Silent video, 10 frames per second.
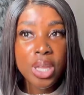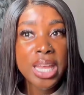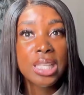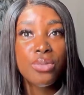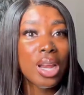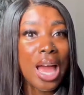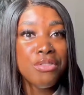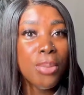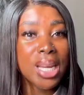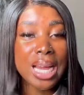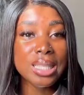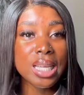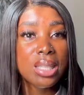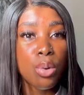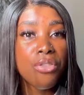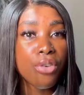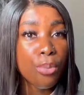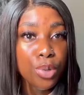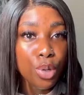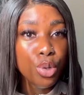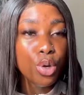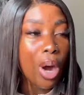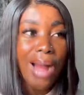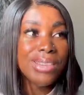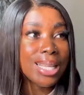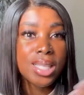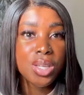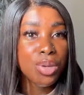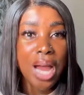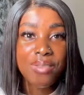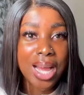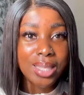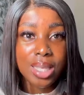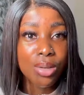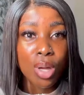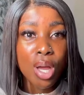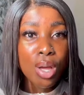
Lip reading: It's for life. Nobody can take it away from you. You have that skill, you have that skill.